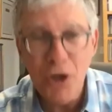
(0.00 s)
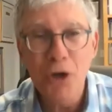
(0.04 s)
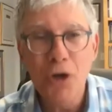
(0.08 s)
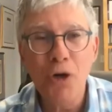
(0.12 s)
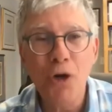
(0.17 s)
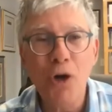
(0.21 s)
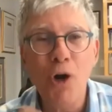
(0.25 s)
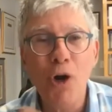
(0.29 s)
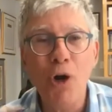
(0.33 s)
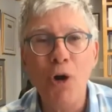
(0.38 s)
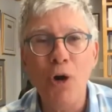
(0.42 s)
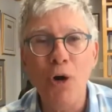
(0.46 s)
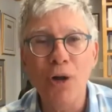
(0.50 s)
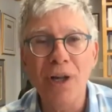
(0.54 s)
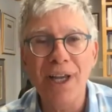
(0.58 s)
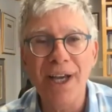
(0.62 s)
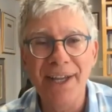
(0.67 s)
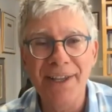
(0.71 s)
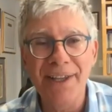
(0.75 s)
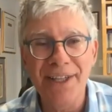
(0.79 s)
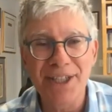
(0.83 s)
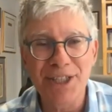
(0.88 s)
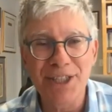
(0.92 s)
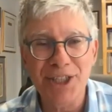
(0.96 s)
kol
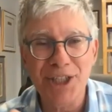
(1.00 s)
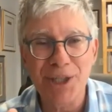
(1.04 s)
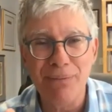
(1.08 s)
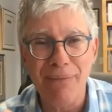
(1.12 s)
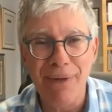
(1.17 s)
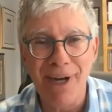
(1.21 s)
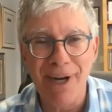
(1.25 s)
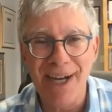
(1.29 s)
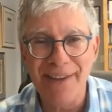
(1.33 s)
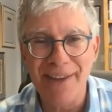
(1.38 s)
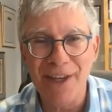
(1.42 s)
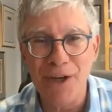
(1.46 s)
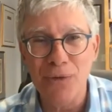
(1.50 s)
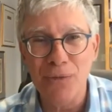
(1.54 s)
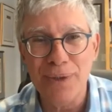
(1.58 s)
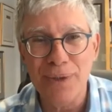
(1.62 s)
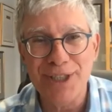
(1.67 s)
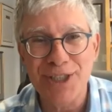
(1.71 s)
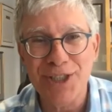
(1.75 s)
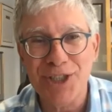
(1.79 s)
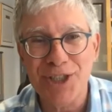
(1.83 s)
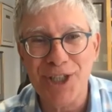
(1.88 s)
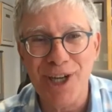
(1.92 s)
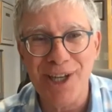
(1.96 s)
haneshama that we
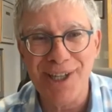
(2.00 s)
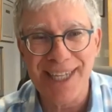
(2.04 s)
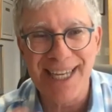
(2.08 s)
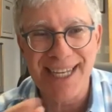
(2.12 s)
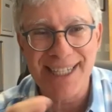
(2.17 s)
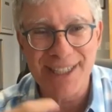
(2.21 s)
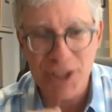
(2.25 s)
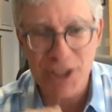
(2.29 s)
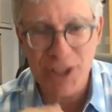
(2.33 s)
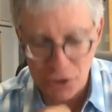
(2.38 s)
saw last